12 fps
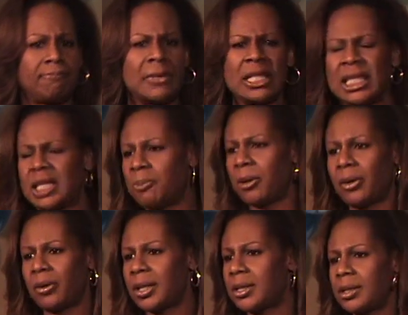
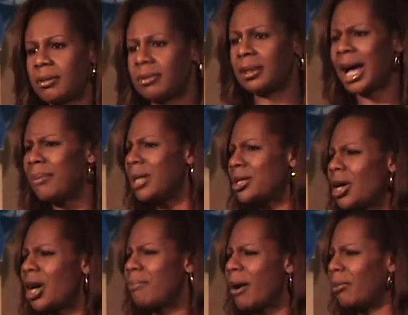Spirit. I'm not
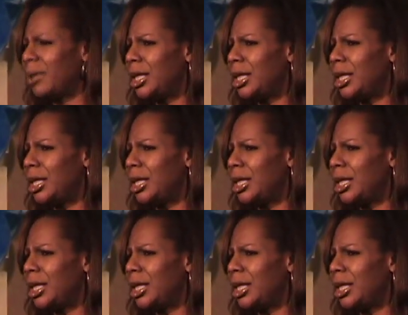talking about